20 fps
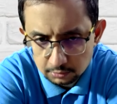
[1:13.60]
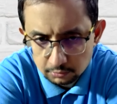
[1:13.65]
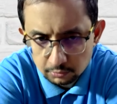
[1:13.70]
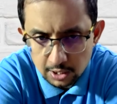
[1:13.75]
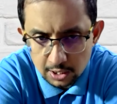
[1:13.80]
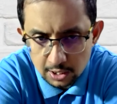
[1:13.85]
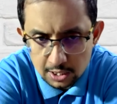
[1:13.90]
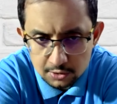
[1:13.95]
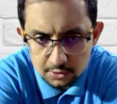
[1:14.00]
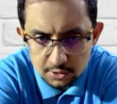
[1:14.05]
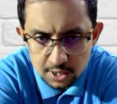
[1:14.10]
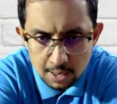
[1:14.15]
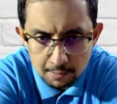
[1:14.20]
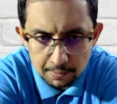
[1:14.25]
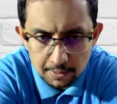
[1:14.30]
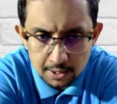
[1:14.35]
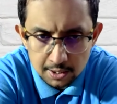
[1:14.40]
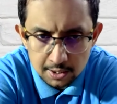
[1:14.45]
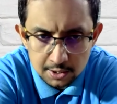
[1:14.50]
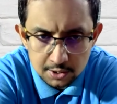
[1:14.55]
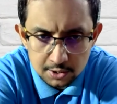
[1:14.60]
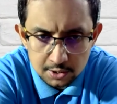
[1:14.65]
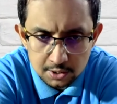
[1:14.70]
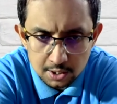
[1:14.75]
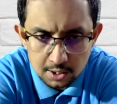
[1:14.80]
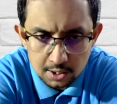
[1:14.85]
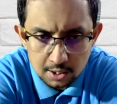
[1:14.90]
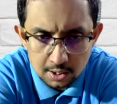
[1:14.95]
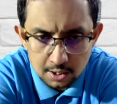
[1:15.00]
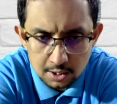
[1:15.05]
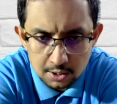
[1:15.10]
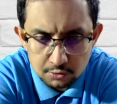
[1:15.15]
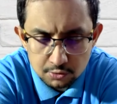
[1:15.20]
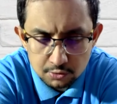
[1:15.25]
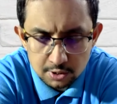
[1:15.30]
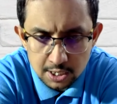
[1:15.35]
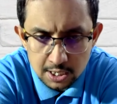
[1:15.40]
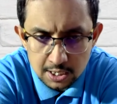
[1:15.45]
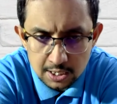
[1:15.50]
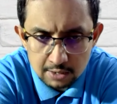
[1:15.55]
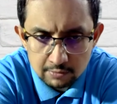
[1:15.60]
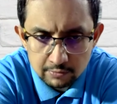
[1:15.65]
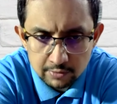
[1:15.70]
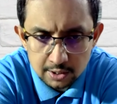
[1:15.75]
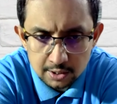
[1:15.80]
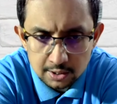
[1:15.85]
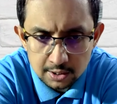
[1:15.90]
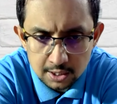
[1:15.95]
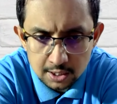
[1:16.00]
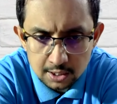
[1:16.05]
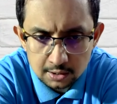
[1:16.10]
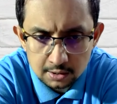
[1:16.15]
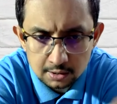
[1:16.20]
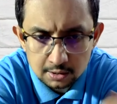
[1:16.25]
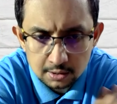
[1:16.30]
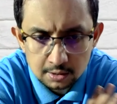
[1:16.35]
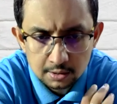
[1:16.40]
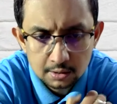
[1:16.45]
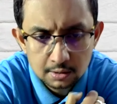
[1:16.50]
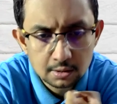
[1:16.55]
What has to happen is he should get everything done.